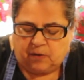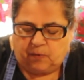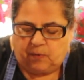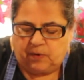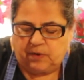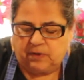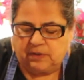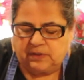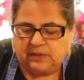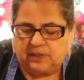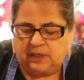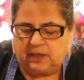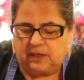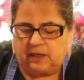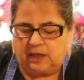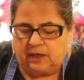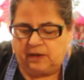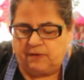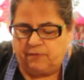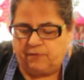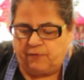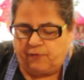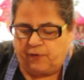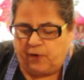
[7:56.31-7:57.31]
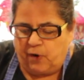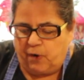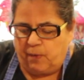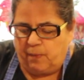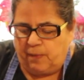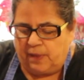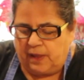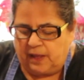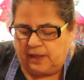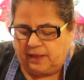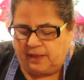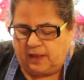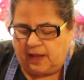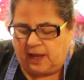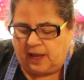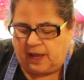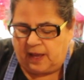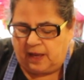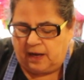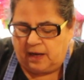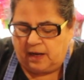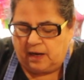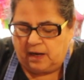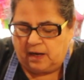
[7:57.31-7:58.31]
When you see it getting firm like
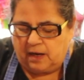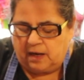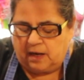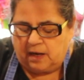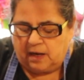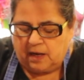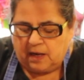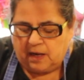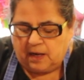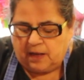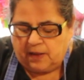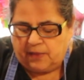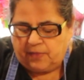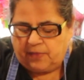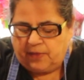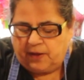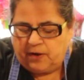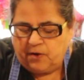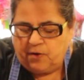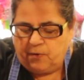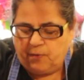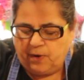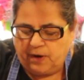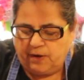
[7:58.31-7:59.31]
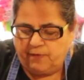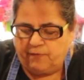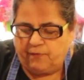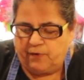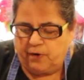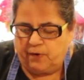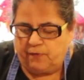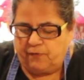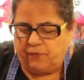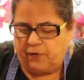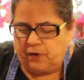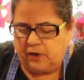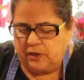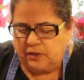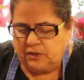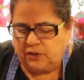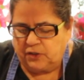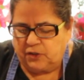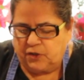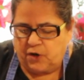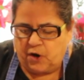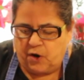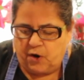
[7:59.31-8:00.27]
that, then you're ready for your first